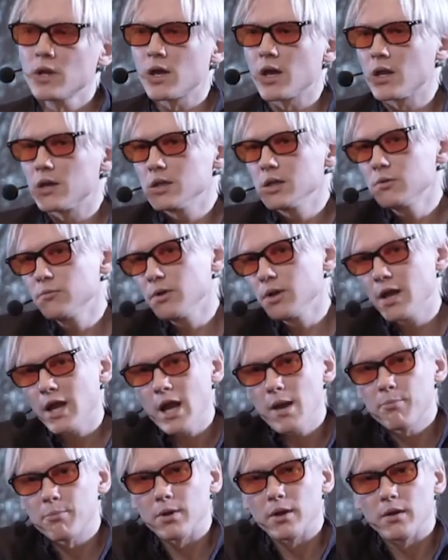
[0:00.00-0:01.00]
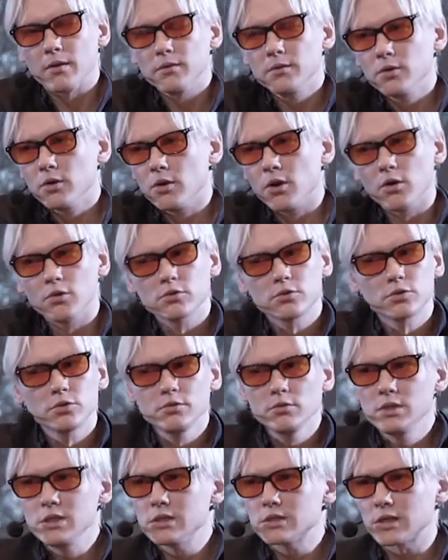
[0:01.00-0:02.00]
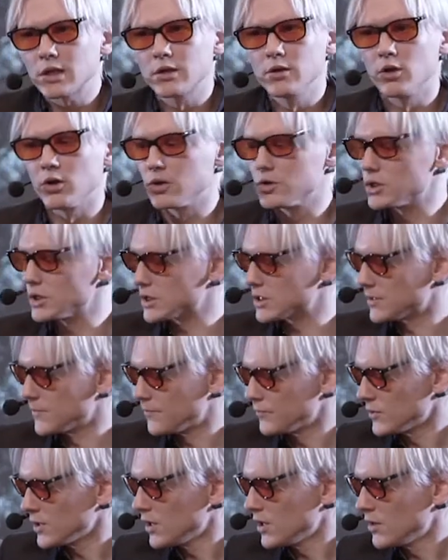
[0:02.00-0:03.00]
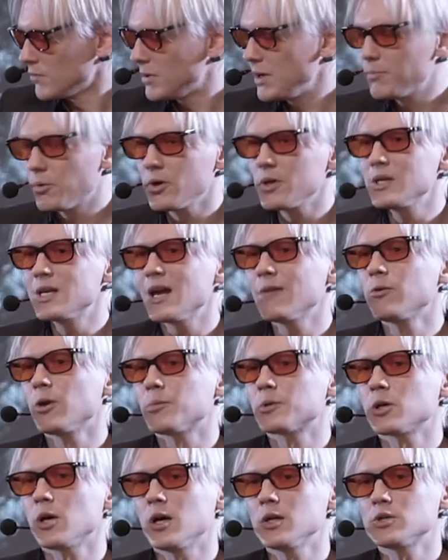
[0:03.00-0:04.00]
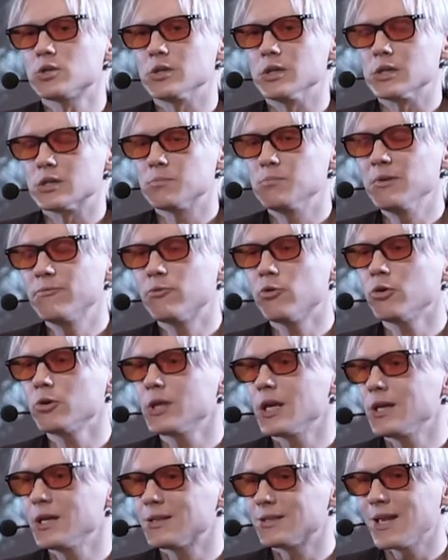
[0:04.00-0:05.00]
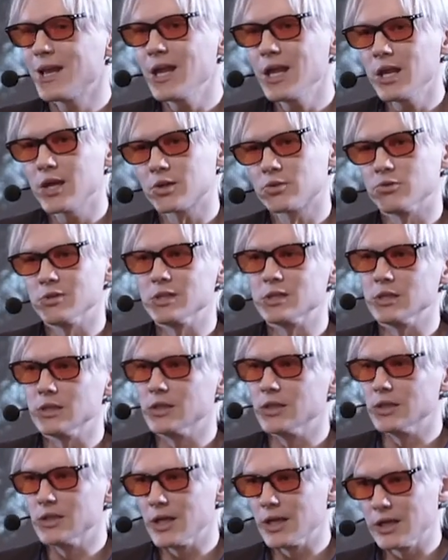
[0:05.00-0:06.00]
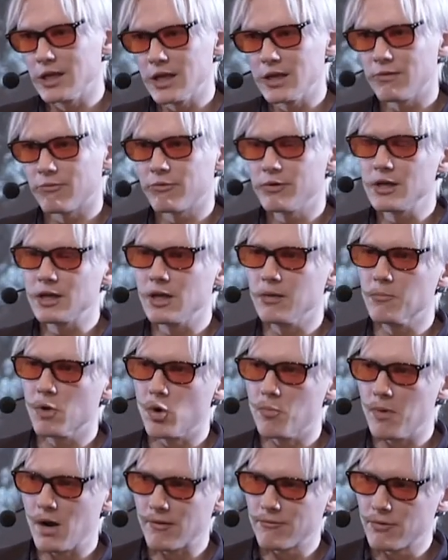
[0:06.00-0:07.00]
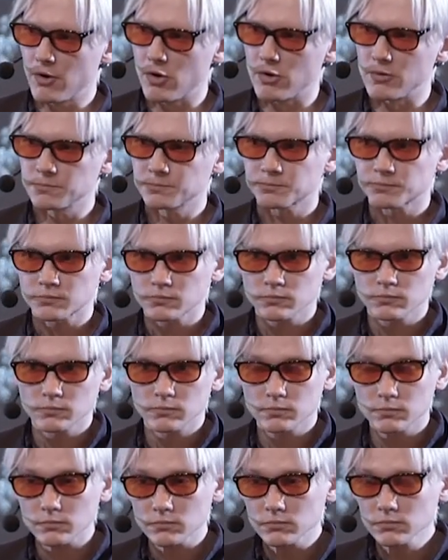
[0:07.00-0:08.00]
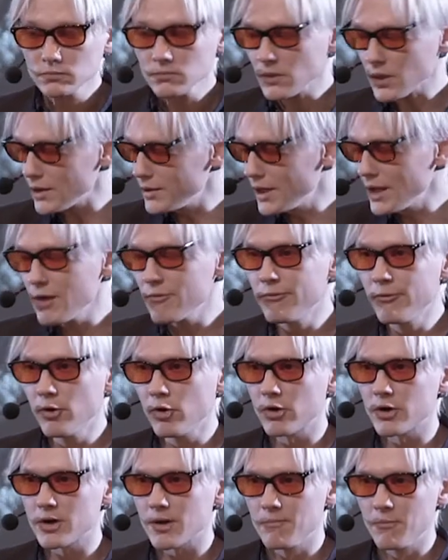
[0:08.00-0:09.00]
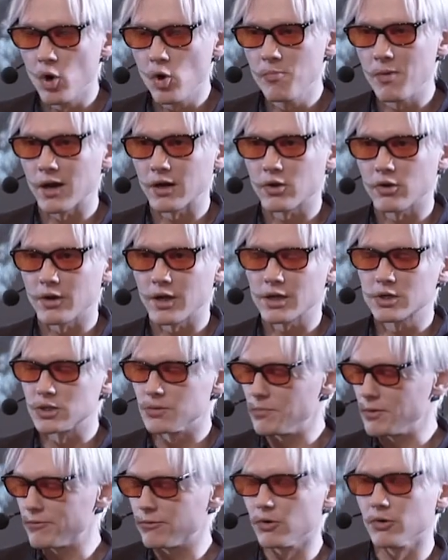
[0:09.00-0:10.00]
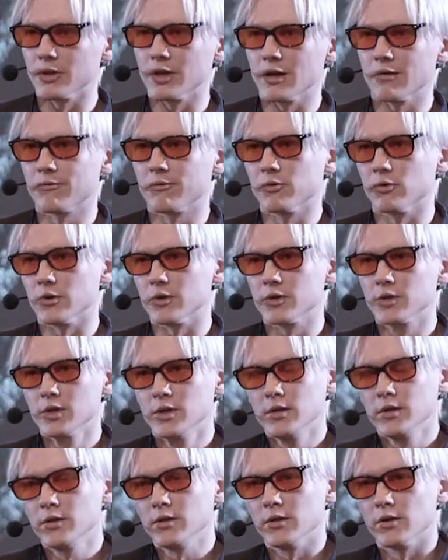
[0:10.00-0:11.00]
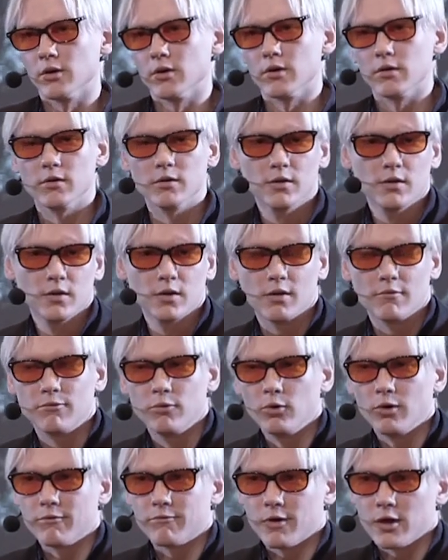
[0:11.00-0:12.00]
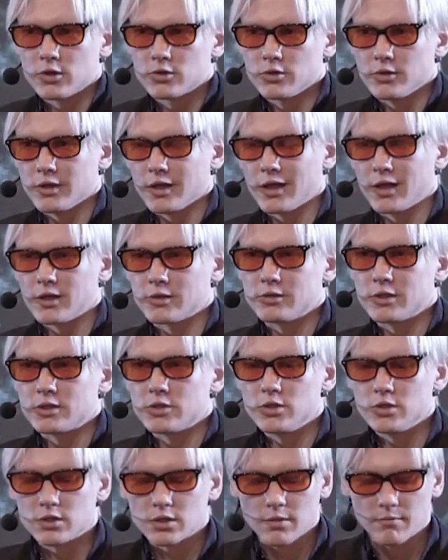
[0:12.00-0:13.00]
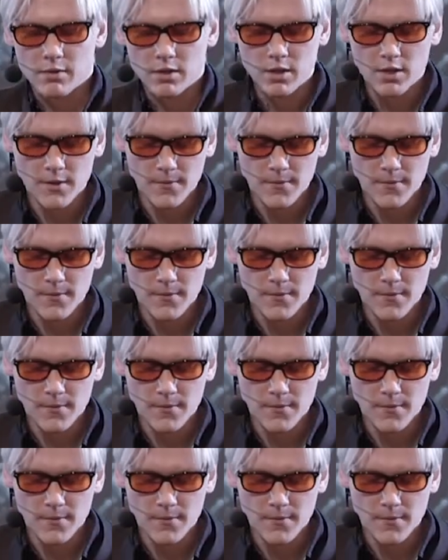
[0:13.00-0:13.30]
And it will happen, you know, through these technologies. People in developed countries, before they get electricity, they get a freaking mobile phone. They afford a mobile connection before they afford, you know, a fully functioning electric system.